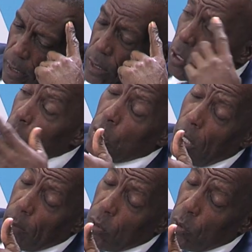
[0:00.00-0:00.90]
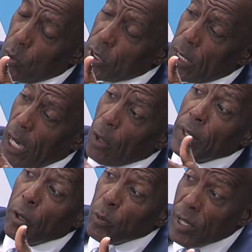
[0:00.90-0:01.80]
the certain um, hormones, how
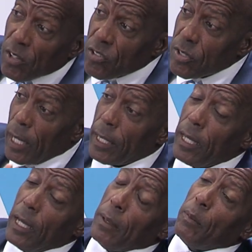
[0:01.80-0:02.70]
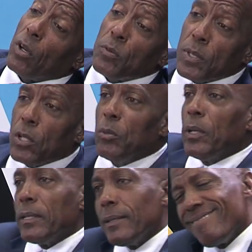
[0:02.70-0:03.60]
they are released. and Because Mr.
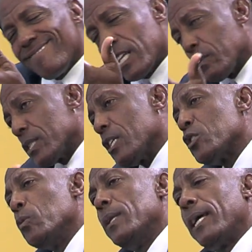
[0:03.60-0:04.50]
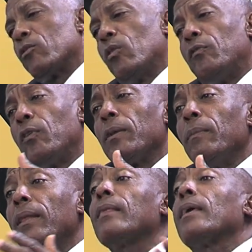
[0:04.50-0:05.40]
Homan, as much as you would like to avoid
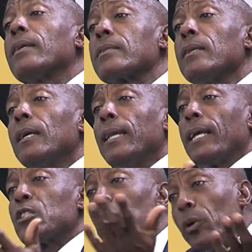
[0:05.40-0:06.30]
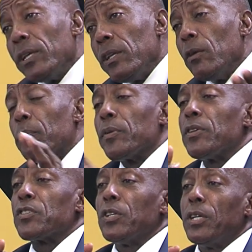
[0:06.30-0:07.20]
many things, mm -hmm. like smoking in the
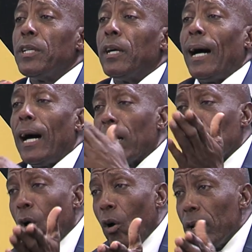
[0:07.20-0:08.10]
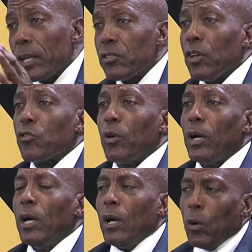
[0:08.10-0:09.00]
prison, alcohol, etc.,
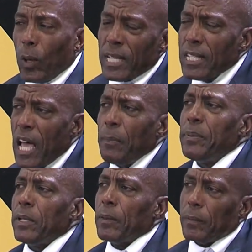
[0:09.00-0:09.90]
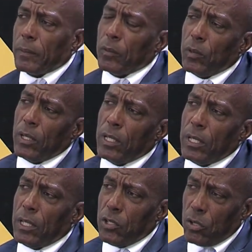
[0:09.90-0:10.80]
what is happening? What, what, okay, in,
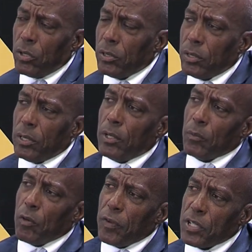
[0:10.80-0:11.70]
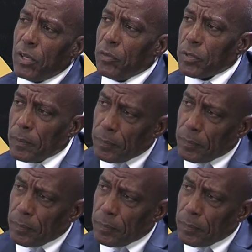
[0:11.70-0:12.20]
what, in your what happened there is